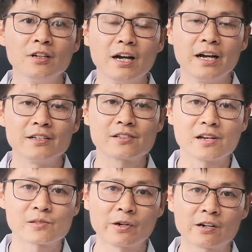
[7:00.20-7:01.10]
and
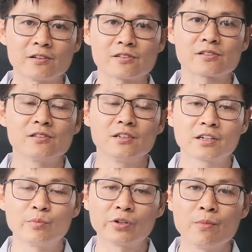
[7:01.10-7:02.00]
asparagus,
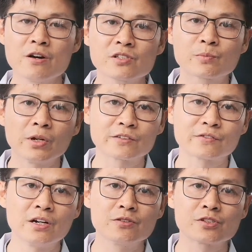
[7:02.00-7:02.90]
can promote blood
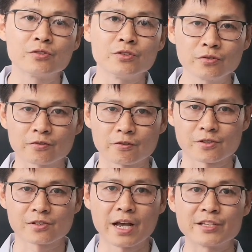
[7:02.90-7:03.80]
flow to
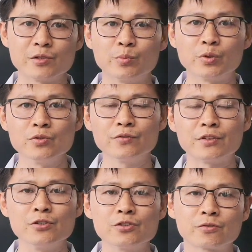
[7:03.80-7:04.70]
uterus and improve the
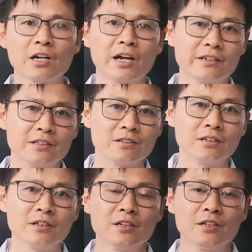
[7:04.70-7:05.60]
uterine lining.
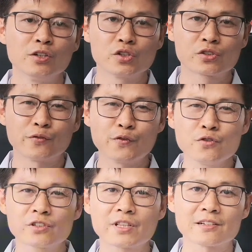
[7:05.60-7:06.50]
So
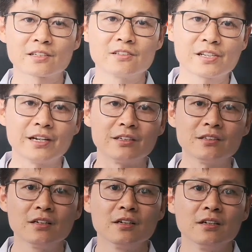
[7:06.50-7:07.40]
foods that
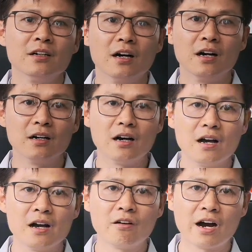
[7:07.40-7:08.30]
contain
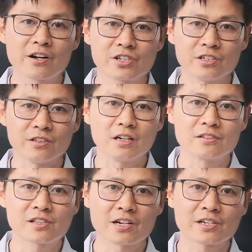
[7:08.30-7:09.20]
L-arginine,
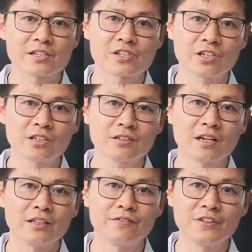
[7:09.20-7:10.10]
such as chicken
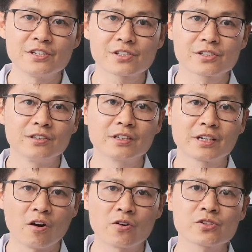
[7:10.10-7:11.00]
and fish,
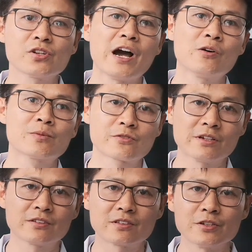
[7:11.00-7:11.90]
can also help
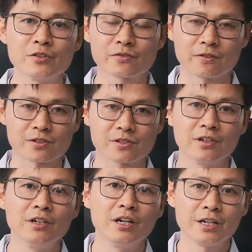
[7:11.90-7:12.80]
strengthen the uterus.
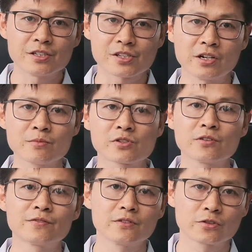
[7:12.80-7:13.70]
In terms
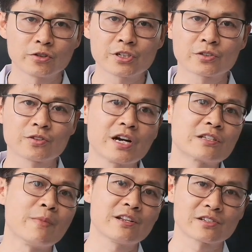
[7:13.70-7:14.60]
of traditional Chinese
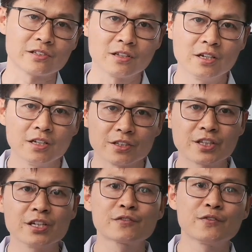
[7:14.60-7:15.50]
medicine,
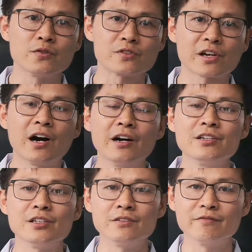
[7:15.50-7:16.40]
these foods high
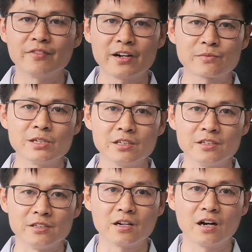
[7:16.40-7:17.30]
in vitamin
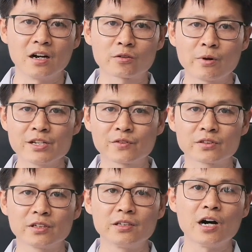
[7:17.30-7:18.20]
E are great for
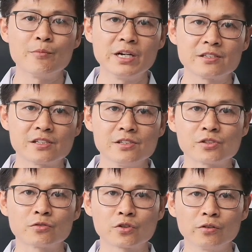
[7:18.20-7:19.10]
the ability
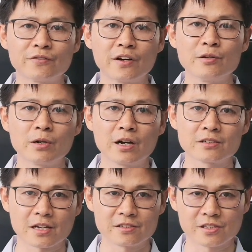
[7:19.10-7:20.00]
to tonify
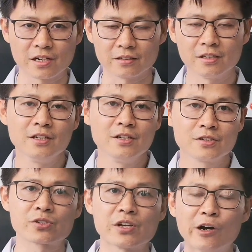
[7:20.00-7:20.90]
blood and yang,
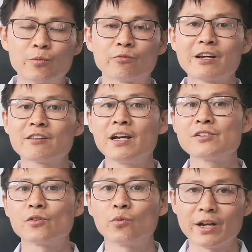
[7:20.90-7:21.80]
also help
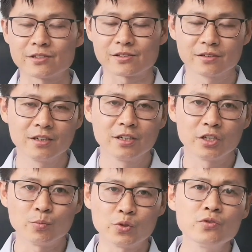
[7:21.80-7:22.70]
regulate your weight,
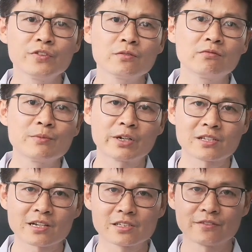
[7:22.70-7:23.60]
improving
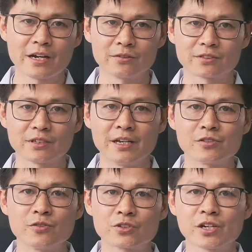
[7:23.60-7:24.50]
reproductive health
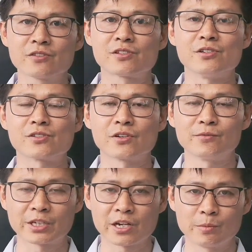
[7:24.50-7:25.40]
and your chances of
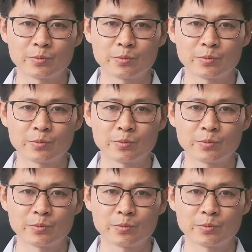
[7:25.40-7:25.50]
becoming